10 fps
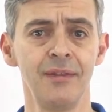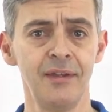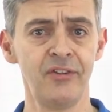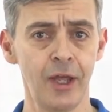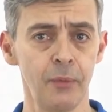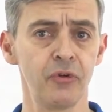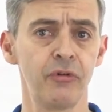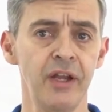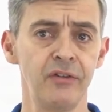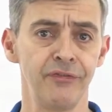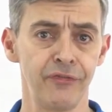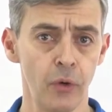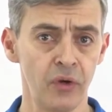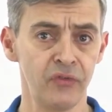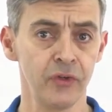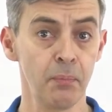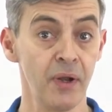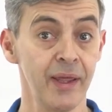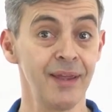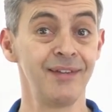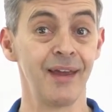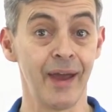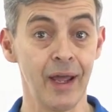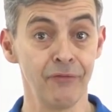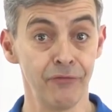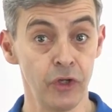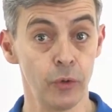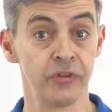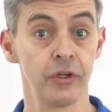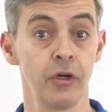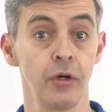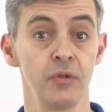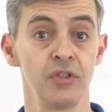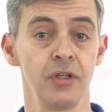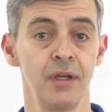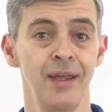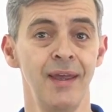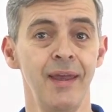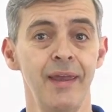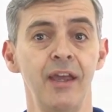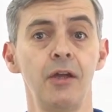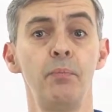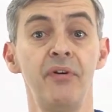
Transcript: This helps create a focus for the players and for you as a coach. It can